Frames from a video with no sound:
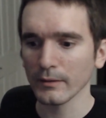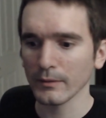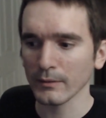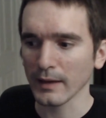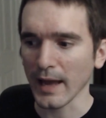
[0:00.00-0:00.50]

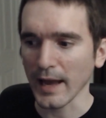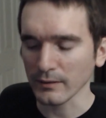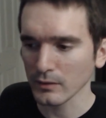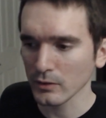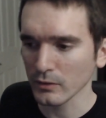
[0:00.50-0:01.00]

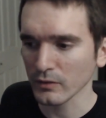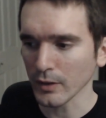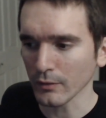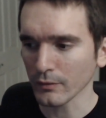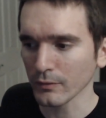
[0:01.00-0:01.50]
asking
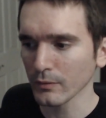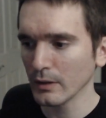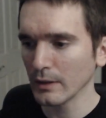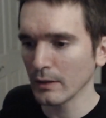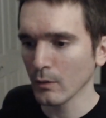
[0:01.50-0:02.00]
yourself
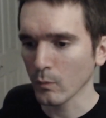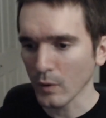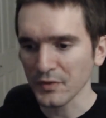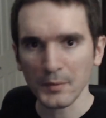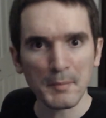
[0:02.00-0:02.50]

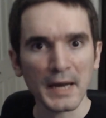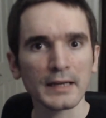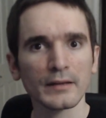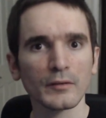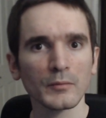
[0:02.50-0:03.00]
what the
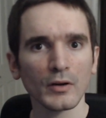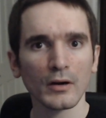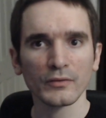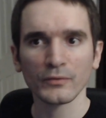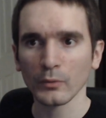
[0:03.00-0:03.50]
mechanisms are
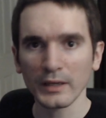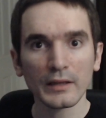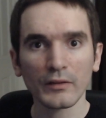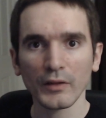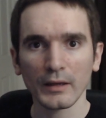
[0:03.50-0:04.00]
for
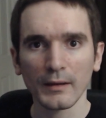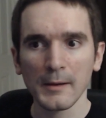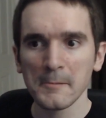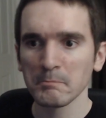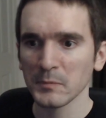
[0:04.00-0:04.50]
anything
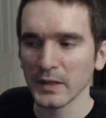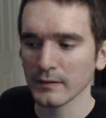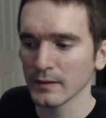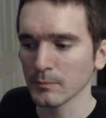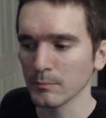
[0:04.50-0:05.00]
is
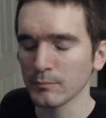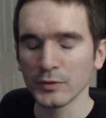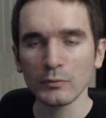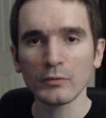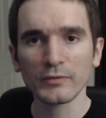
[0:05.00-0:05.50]
this
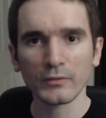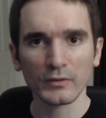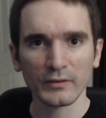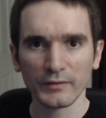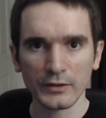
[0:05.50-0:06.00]
beautiful
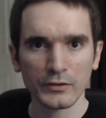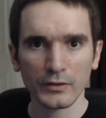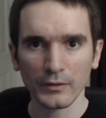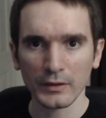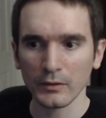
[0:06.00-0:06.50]
adventure
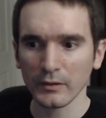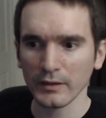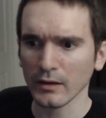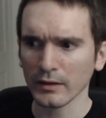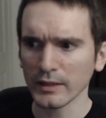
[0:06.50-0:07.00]
that you can take
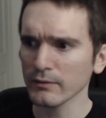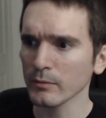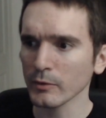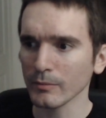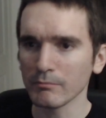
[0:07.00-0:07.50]
on even the
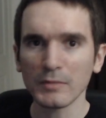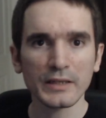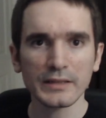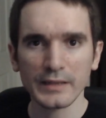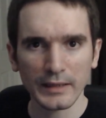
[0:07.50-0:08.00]
most
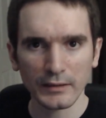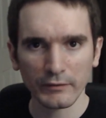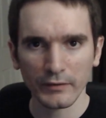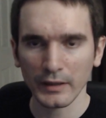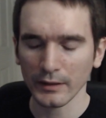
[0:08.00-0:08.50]
mundane of
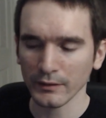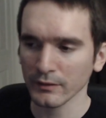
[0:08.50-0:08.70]
things.